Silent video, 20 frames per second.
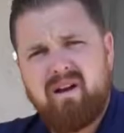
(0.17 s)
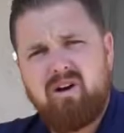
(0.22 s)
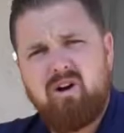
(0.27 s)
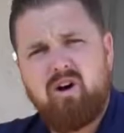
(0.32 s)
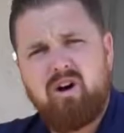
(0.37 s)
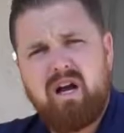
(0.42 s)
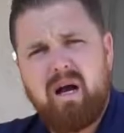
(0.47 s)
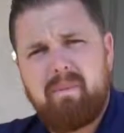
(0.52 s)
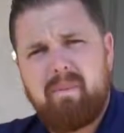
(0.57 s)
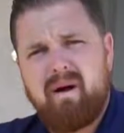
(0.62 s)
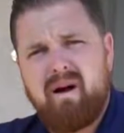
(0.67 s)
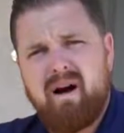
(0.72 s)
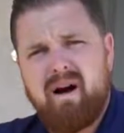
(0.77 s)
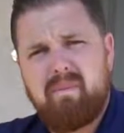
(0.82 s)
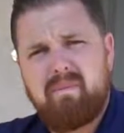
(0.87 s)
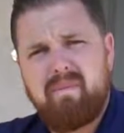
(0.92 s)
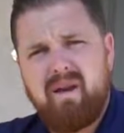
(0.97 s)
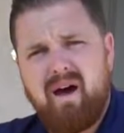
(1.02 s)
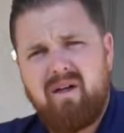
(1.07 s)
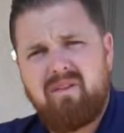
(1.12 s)
to hook up a
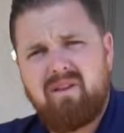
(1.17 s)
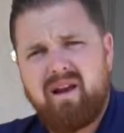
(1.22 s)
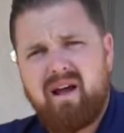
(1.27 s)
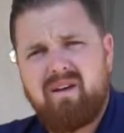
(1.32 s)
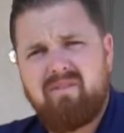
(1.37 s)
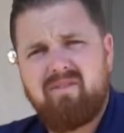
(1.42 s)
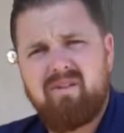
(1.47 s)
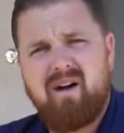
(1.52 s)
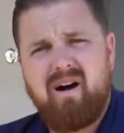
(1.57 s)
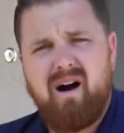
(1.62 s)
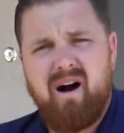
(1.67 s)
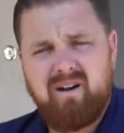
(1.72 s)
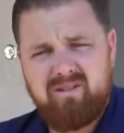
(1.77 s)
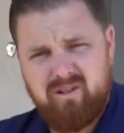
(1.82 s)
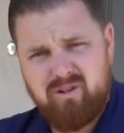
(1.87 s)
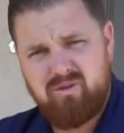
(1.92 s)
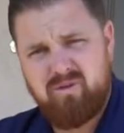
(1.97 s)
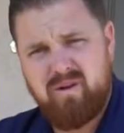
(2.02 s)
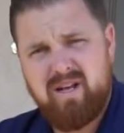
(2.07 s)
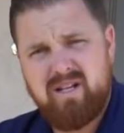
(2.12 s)
hub. Now that I've hung the
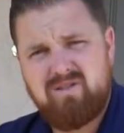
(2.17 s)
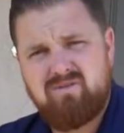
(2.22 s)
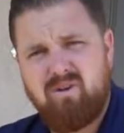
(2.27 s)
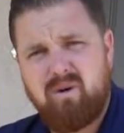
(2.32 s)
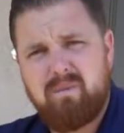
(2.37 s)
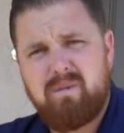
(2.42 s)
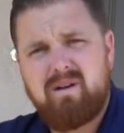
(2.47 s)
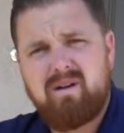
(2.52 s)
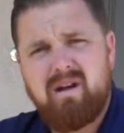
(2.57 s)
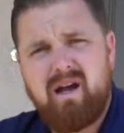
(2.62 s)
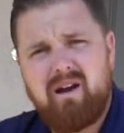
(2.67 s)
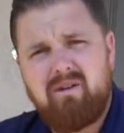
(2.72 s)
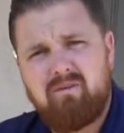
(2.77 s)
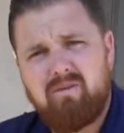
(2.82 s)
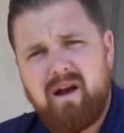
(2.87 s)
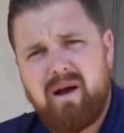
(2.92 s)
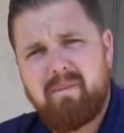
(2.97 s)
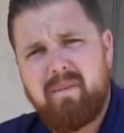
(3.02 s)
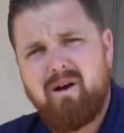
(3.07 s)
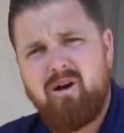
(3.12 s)
transformer, I've
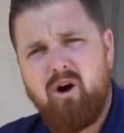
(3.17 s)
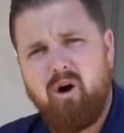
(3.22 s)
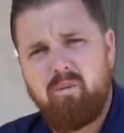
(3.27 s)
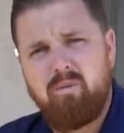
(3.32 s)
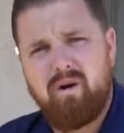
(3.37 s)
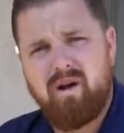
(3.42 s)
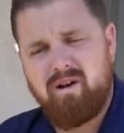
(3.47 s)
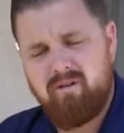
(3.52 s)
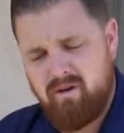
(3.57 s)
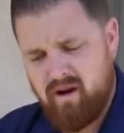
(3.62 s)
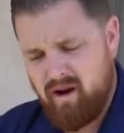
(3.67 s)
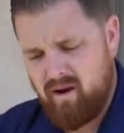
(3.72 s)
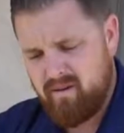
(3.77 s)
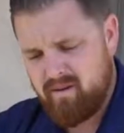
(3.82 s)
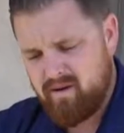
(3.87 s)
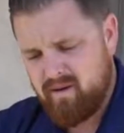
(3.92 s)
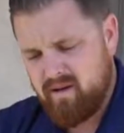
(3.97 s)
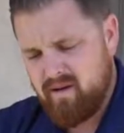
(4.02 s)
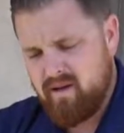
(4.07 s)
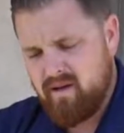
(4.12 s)
ran my home run around
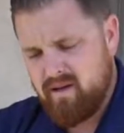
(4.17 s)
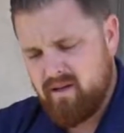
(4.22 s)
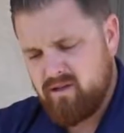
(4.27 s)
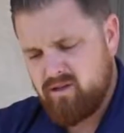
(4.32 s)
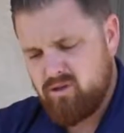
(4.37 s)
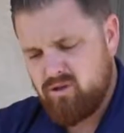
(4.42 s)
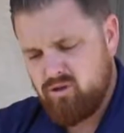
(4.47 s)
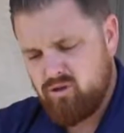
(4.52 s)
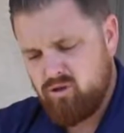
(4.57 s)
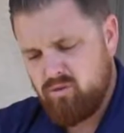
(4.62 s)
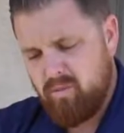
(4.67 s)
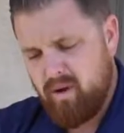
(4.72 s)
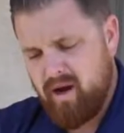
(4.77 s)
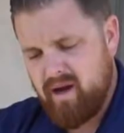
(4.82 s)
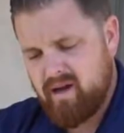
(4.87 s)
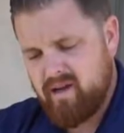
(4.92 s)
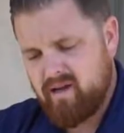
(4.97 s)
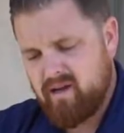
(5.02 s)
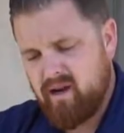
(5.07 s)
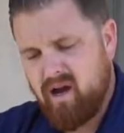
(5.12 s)
to
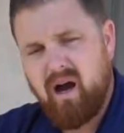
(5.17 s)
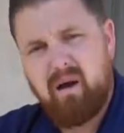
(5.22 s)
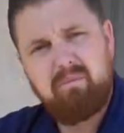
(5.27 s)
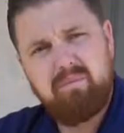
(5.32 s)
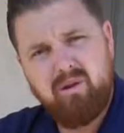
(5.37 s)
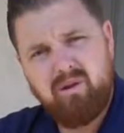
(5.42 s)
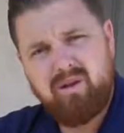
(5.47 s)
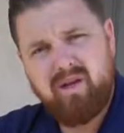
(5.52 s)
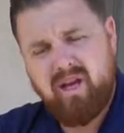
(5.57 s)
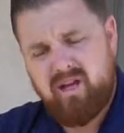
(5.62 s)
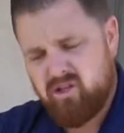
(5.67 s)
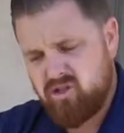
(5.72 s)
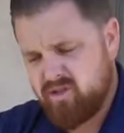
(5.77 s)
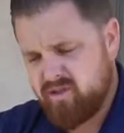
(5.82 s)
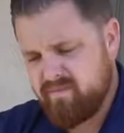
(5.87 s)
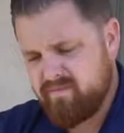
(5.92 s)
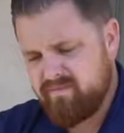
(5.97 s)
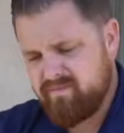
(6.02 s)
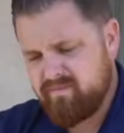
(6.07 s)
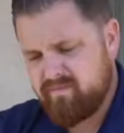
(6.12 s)
my hub
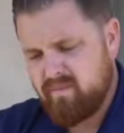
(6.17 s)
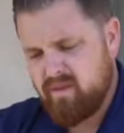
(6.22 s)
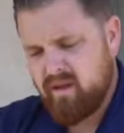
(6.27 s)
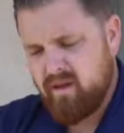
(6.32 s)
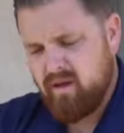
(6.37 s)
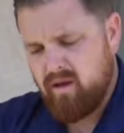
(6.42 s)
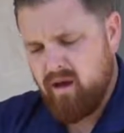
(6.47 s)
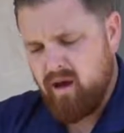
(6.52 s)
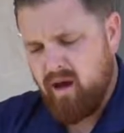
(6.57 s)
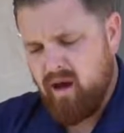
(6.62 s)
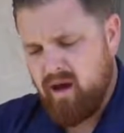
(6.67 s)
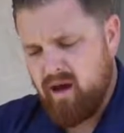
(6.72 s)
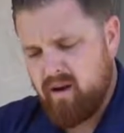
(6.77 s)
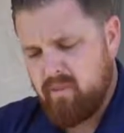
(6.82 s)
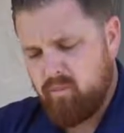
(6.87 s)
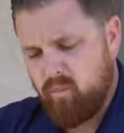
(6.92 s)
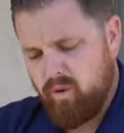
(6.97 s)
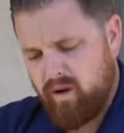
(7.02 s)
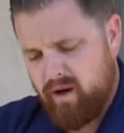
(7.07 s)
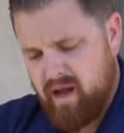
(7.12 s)
location.
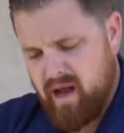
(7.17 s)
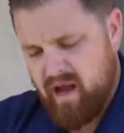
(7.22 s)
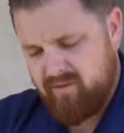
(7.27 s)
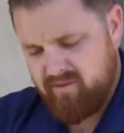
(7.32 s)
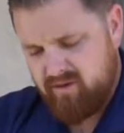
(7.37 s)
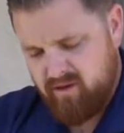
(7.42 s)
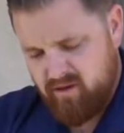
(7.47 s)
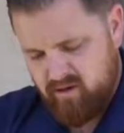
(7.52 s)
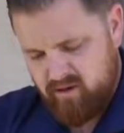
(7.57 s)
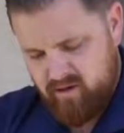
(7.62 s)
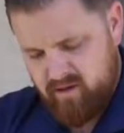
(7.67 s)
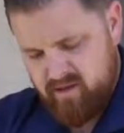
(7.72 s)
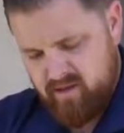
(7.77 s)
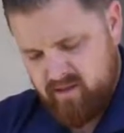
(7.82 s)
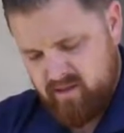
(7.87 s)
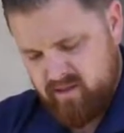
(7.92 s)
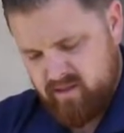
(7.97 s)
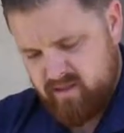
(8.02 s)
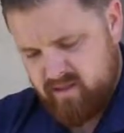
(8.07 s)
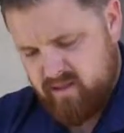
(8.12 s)
What I have here
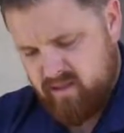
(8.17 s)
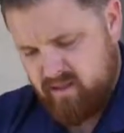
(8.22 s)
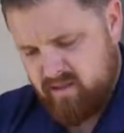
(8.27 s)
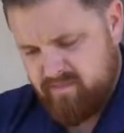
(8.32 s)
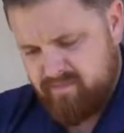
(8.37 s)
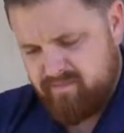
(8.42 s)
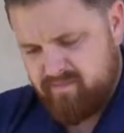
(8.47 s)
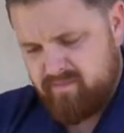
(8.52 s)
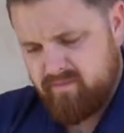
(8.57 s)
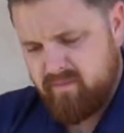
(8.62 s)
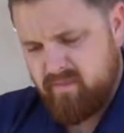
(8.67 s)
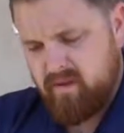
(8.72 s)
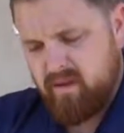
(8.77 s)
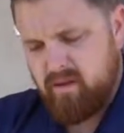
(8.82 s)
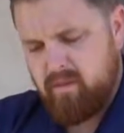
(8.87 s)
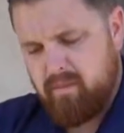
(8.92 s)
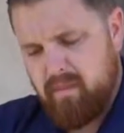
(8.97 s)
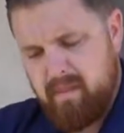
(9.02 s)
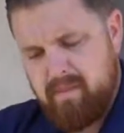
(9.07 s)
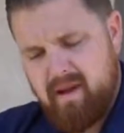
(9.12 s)
is
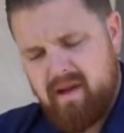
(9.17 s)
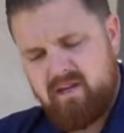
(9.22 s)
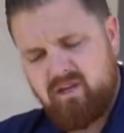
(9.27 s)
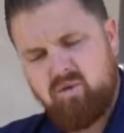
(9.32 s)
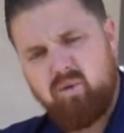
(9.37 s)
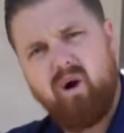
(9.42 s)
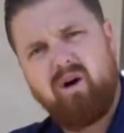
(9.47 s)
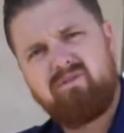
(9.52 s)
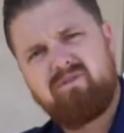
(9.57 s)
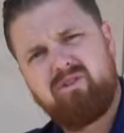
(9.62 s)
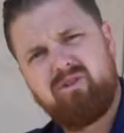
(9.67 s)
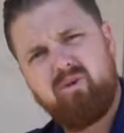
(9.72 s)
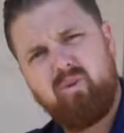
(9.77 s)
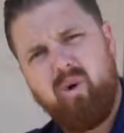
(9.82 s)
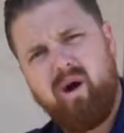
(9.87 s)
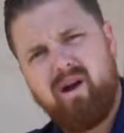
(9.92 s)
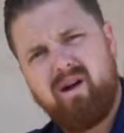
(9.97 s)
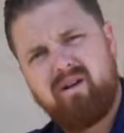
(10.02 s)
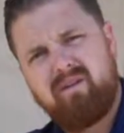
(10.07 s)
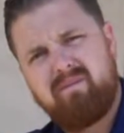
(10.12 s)
my main 12-2
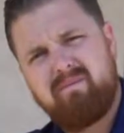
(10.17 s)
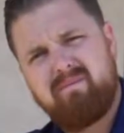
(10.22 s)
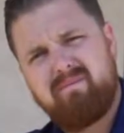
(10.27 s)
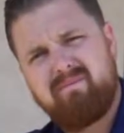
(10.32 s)
wire